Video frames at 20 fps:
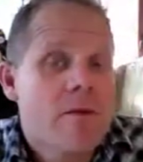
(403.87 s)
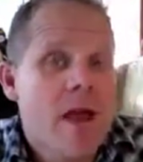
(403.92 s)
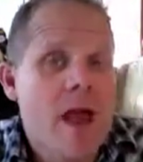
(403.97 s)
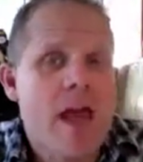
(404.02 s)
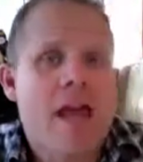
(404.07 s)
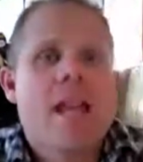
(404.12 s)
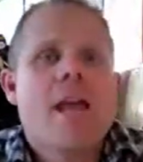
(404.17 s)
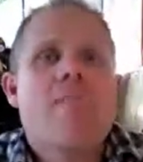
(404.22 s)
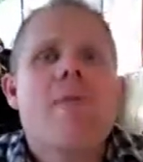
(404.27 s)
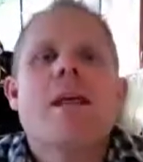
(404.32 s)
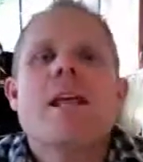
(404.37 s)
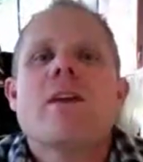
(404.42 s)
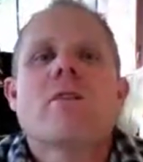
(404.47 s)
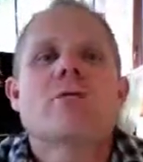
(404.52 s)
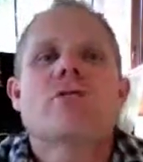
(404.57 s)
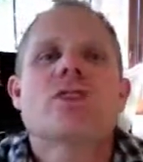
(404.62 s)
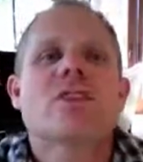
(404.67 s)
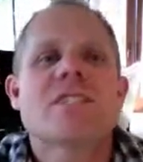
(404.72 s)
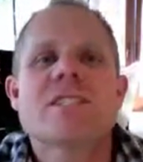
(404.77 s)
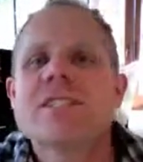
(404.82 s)
Anybody
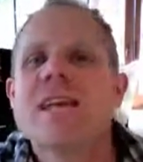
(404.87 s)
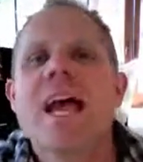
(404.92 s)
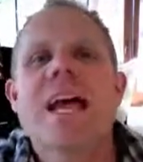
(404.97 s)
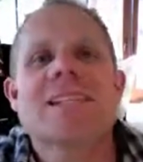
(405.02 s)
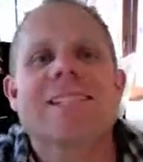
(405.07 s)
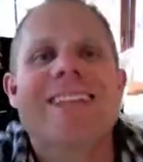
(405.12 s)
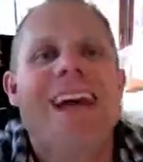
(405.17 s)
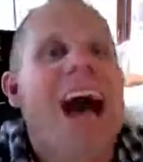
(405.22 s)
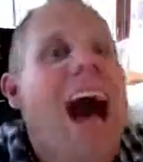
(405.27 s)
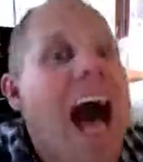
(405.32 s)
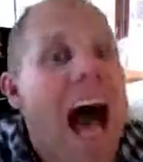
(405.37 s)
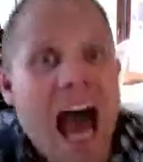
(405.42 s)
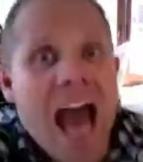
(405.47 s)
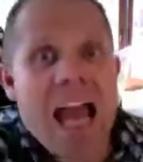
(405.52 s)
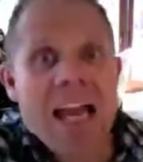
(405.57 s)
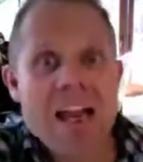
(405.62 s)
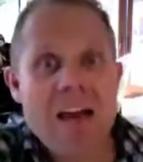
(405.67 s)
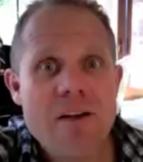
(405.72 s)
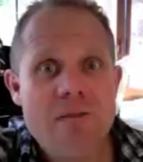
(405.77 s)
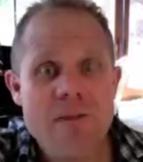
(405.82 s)
who just says,
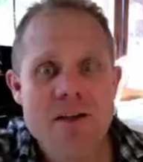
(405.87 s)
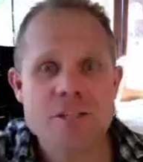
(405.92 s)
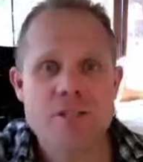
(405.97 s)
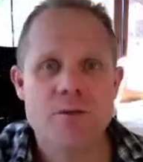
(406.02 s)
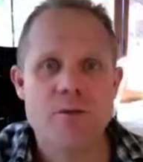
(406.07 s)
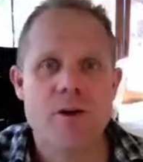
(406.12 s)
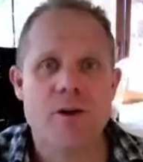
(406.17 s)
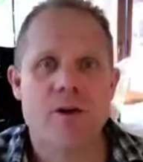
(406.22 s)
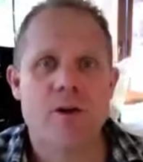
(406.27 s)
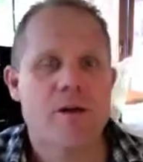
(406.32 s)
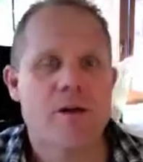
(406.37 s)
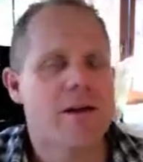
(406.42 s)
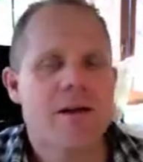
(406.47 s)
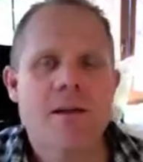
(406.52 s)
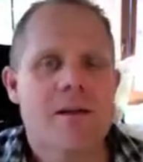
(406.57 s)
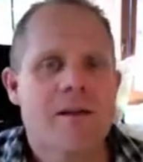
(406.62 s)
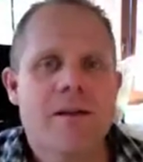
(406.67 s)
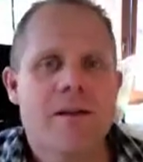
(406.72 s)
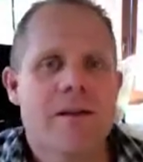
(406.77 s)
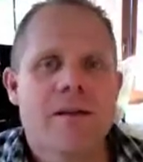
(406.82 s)
I love Israel,
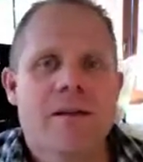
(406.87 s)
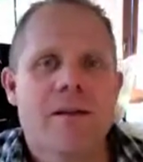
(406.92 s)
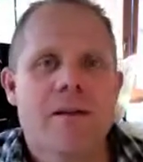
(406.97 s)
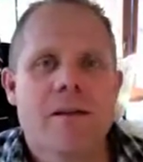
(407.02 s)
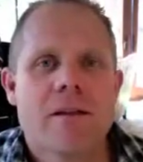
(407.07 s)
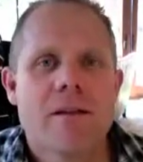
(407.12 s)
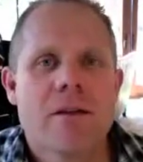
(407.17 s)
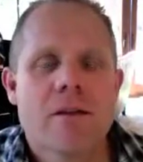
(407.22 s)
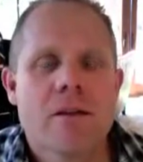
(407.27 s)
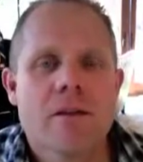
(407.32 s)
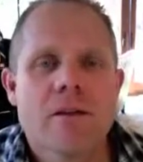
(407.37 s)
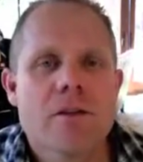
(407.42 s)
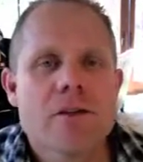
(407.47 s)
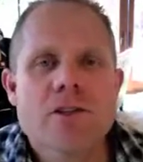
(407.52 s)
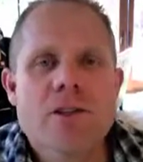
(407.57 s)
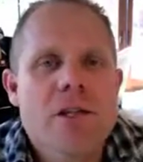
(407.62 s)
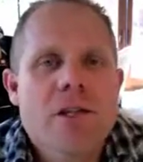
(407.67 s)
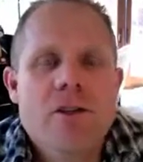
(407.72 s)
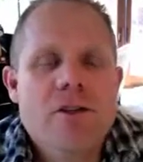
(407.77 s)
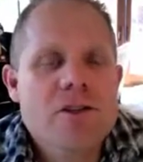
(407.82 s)

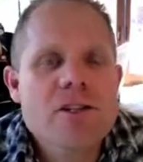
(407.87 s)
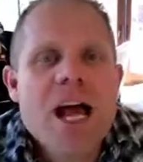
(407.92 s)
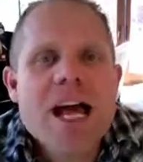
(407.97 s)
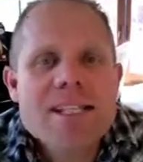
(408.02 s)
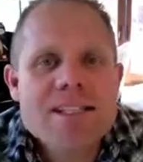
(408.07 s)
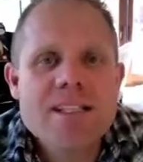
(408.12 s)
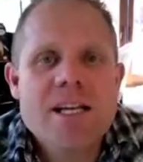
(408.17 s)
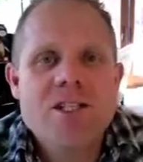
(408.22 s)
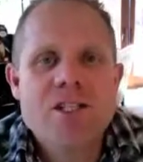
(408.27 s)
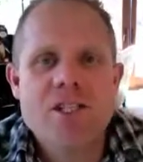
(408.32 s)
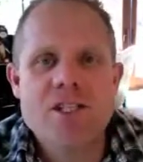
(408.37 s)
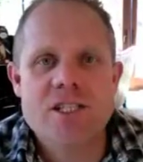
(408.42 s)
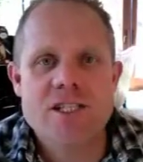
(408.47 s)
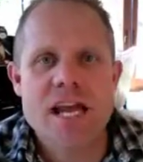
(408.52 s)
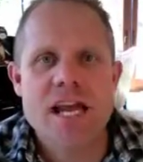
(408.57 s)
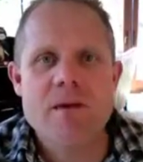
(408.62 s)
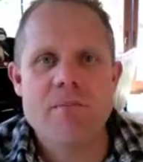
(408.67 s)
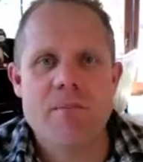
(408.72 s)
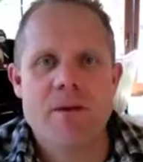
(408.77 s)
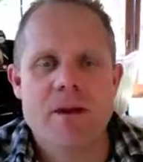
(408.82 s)
there's not such a
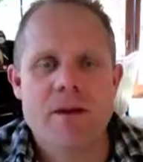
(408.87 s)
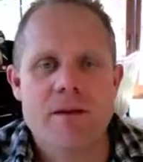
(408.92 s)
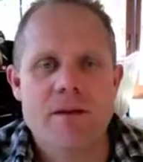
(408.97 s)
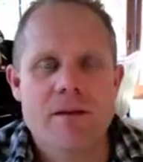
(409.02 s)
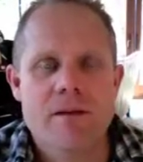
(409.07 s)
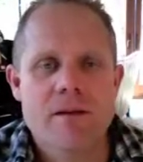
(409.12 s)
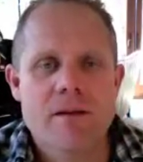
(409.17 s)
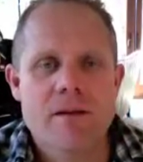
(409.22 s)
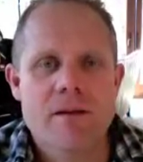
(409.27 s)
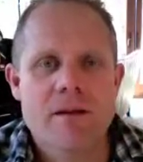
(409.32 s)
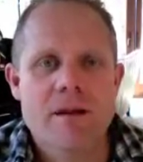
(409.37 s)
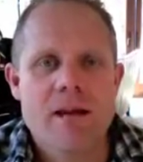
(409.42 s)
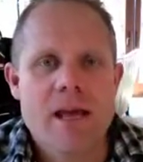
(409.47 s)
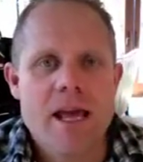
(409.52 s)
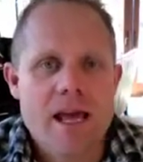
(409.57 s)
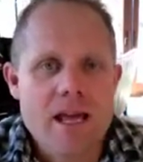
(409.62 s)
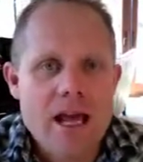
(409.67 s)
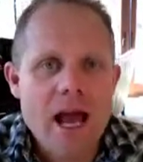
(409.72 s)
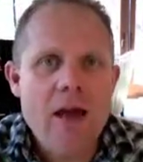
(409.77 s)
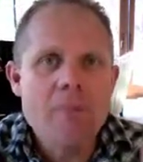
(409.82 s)
statement.
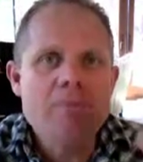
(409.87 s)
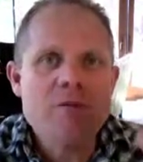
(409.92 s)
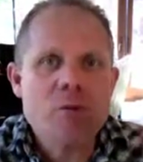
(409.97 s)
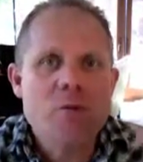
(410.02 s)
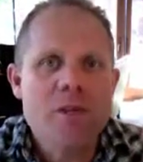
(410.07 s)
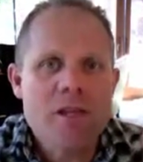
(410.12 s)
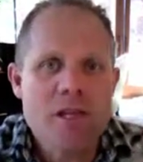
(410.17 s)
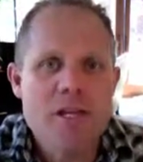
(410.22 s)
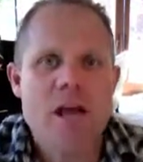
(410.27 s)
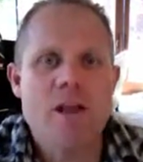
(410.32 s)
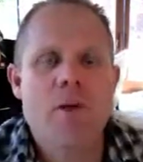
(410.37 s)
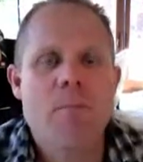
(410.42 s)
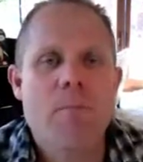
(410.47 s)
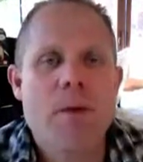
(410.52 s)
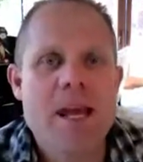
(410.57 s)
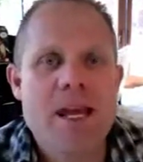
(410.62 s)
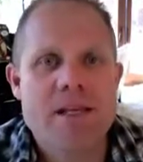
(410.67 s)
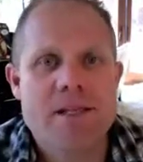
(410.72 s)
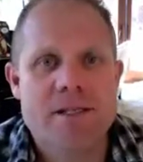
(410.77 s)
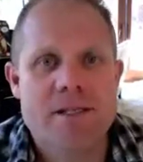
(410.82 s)
It comes with another
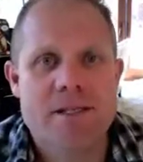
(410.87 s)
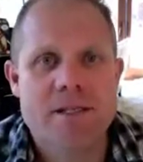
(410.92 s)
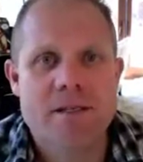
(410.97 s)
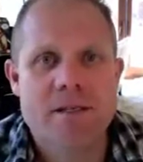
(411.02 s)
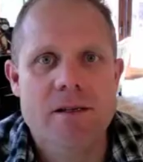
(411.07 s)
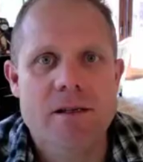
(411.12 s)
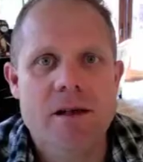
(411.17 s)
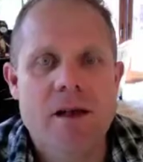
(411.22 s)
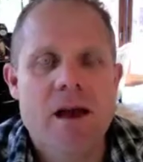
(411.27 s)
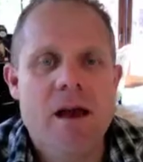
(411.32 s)
piece.